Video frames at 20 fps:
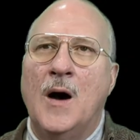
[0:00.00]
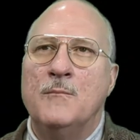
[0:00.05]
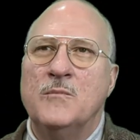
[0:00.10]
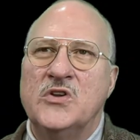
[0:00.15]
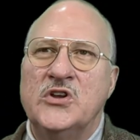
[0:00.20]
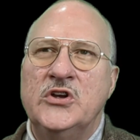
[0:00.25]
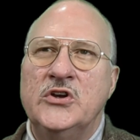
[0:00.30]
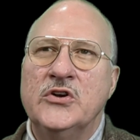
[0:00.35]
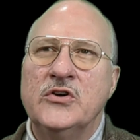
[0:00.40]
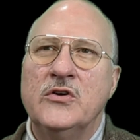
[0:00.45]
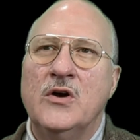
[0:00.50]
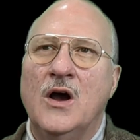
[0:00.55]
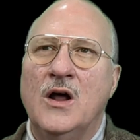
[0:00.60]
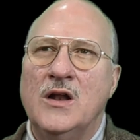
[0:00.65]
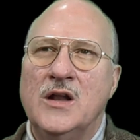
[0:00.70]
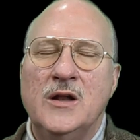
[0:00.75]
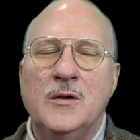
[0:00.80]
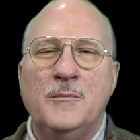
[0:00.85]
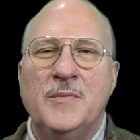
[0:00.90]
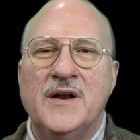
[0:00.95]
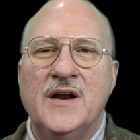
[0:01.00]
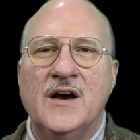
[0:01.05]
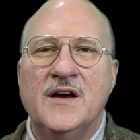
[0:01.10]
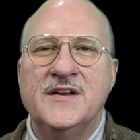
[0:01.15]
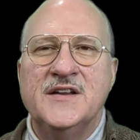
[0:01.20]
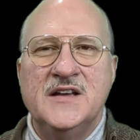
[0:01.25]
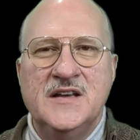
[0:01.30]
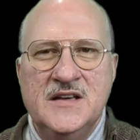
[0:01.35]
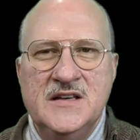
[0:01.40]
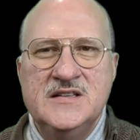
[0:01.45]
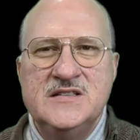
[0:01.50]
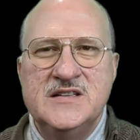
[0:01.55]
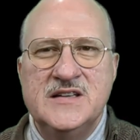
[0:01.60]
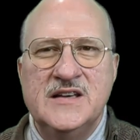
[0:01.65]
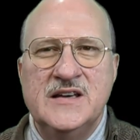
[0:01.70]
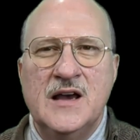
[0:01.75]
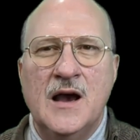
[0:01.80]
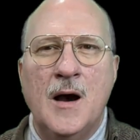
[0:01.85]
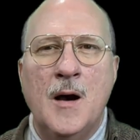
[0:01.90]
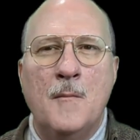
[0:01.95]
You're a little bit
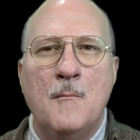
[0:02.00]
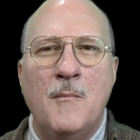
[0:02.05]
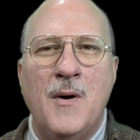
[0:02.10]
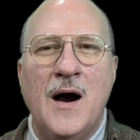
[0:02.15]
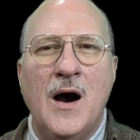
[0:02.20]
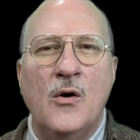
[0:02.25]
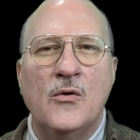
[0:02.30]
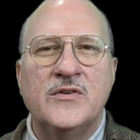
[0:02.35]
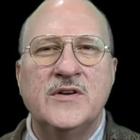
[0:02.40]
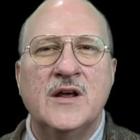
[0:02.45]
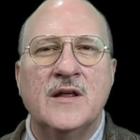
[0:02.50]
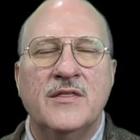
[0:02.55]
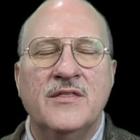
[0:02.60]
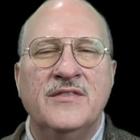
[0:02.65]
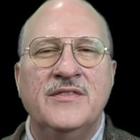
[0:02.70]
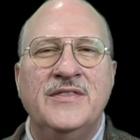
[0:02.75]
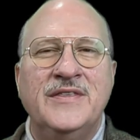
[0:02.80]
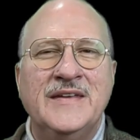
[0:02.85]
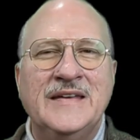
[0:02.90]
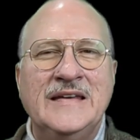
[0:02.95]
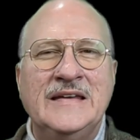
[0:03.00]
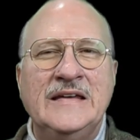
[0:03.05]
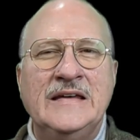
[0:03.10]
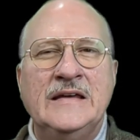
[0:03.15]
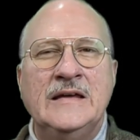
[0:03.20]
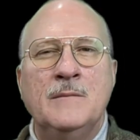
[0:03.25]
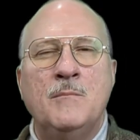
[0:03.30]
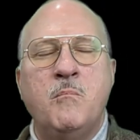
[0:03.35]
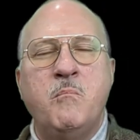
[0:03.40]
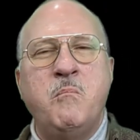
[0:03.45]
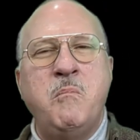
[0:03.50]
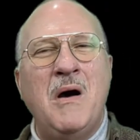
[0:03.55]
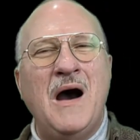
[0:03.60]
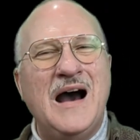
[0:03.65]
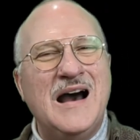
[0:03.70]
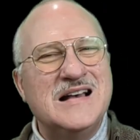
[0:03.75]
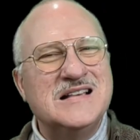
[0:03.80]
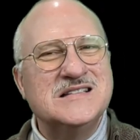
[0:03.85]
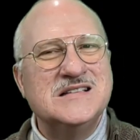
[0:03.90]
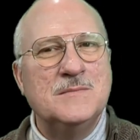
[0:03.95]
uneasy about the
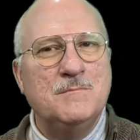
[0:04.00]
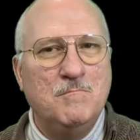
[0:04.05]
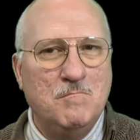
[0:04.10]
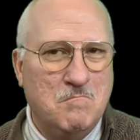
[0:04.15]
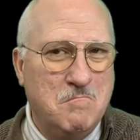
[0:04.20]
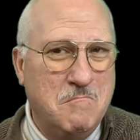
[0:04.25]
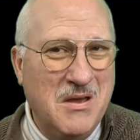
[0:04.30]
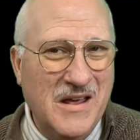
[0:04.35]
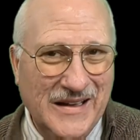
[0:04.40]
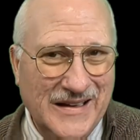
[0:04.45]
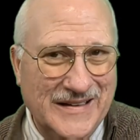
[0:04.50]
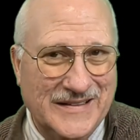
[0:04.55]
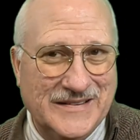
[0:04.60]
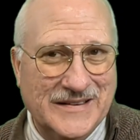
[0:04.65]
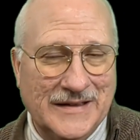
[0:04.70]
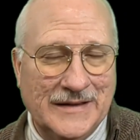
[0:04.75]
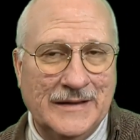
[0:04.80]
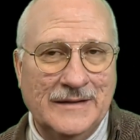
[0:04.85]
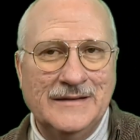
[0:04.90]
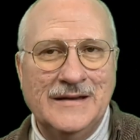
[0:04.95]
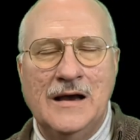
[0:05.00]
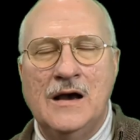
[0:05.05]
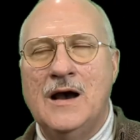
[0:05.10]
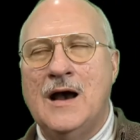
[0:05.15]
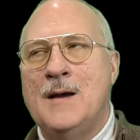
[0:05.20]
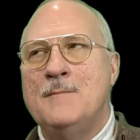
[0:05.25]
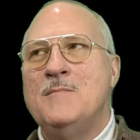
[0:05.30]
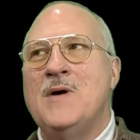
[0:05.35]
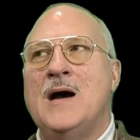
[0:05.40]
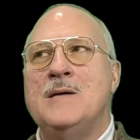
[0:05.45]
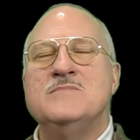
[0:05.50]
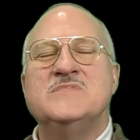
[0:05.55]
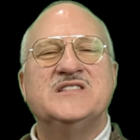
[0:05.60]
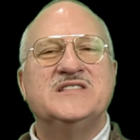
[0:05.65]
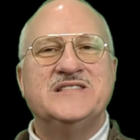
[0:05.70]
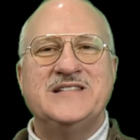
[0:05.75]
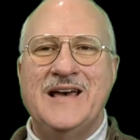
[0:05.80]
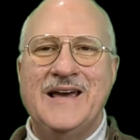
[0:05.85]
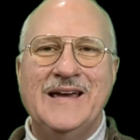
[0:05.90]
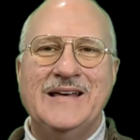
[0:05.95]
possibility. Now, I'm
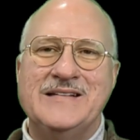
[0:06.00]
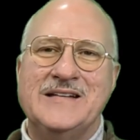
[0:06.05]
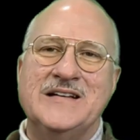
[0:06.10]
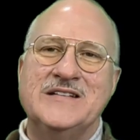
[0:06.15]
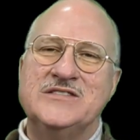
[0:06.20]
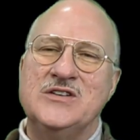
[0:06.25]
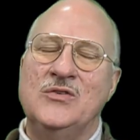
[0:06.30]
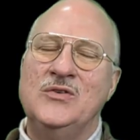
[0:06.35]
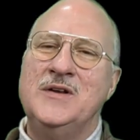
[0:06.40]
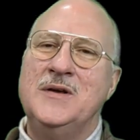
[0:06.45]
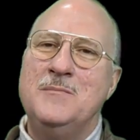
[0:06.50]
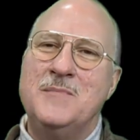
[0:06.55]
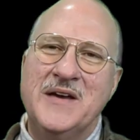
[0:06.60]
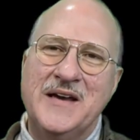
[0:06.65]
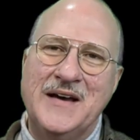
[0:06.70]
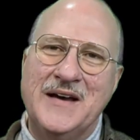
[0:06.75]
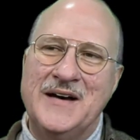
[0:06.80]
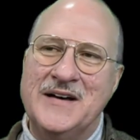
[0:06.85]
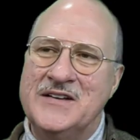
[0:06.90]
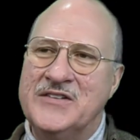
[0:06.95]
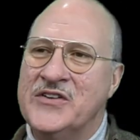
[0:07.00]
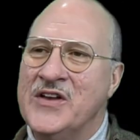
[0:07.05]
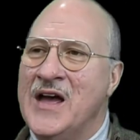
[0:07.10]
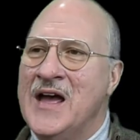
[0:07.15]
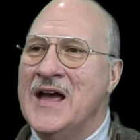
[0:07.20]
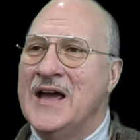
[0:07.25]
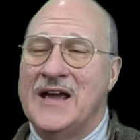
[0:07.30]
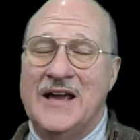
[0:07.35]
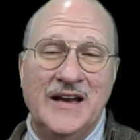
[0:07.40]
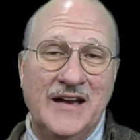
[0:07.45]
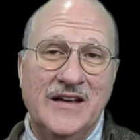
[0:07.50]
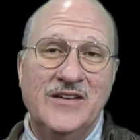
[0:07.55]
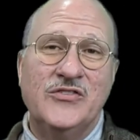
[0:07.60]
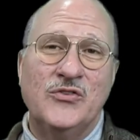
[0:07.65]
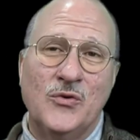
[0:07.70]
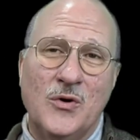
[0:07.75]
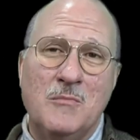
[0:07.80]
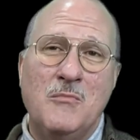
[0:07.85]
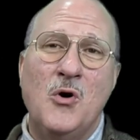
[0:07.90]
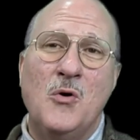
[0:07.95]
saying this only because it is a
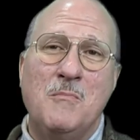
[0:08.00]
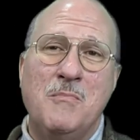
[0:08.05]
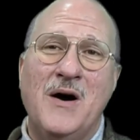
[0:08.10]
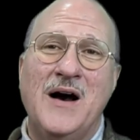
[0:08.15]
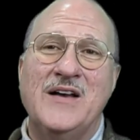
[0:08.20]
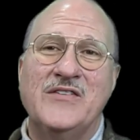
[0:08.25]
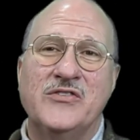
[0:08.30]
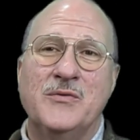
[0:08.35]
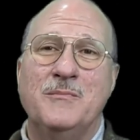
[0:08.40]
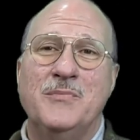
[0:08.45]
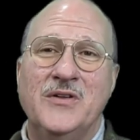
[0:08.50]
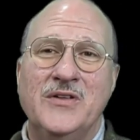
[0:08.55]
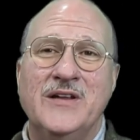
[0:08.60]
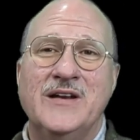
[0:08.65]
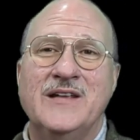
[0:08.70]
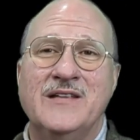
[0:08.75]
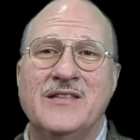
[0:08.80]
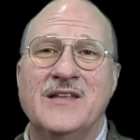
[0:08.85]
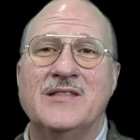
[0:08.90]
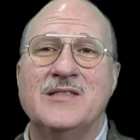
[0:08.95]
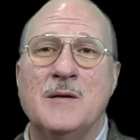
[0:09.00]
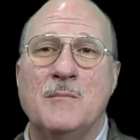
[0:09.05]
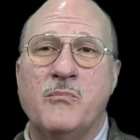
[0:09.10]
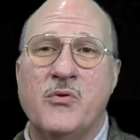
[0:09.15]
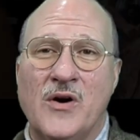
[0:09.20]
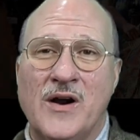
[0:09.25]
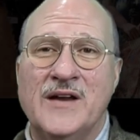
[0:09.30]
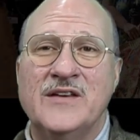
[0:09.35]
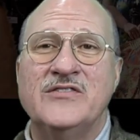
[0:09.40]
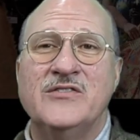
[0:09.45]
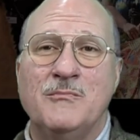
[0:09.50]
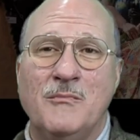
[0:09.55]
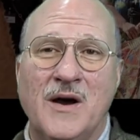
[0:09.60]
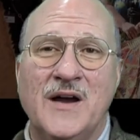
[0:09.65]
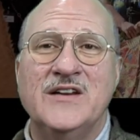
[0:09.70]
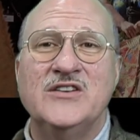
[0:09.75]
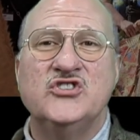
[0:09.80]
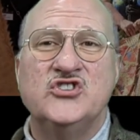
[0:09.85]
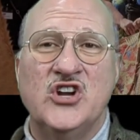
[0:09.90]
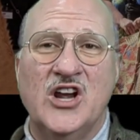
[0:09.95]
remote possibility that the price
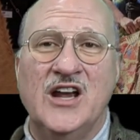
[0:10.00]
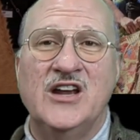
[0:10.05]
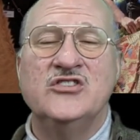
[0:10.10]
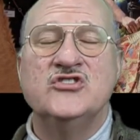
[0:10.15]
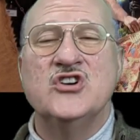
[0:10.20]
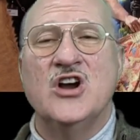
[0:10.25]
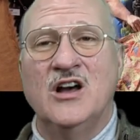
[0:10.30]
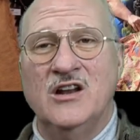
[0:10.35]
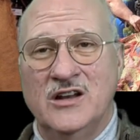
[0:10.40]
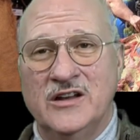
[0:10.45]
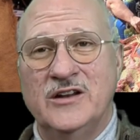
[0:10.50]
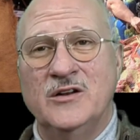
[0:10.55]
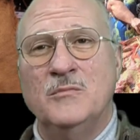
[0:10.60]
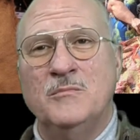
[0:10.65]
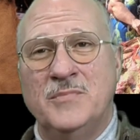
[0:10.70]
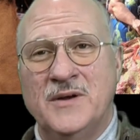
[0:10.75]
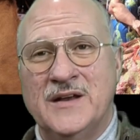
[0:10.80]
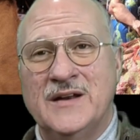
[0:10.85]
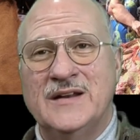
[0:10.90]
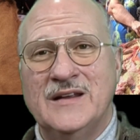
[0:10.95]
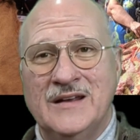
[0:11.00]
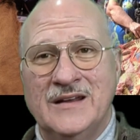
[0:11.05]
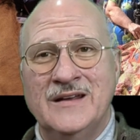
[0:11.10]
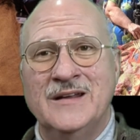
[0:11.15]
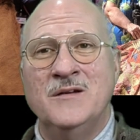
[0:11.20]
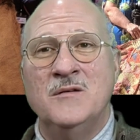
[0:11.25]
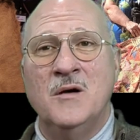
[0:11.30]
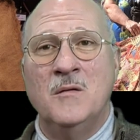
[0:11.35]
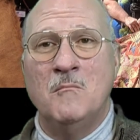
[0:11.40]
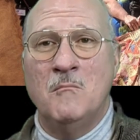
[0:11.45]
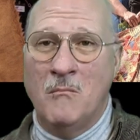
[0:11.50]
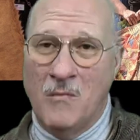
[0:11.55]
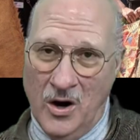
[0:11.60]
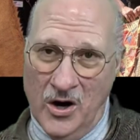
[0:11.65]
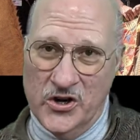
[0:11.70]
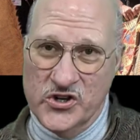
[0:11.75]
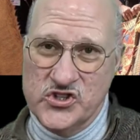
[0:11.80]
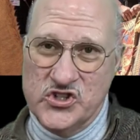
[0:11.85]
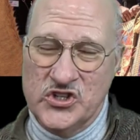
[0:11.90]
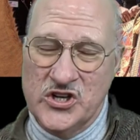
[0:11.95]
might change a little bit in
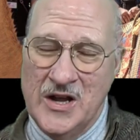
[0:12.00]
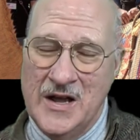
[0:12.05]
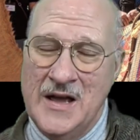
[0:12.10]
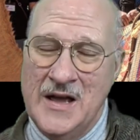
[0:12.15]
March.